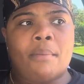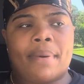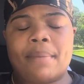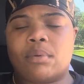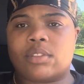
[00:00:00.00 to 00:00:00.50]

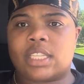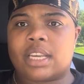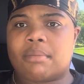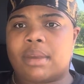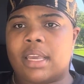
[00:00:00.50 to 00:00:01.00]
People
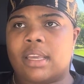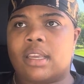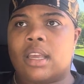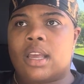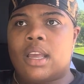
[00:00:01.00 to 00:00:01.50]
seeing me
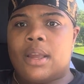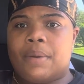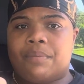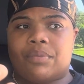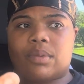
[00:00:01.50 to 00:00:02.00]

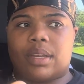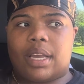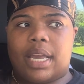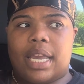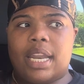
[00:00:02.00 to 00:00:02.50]

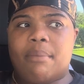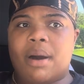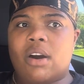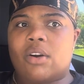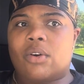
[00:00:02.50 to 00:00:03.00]
in the
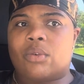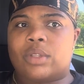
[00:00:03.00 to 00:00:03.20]
mall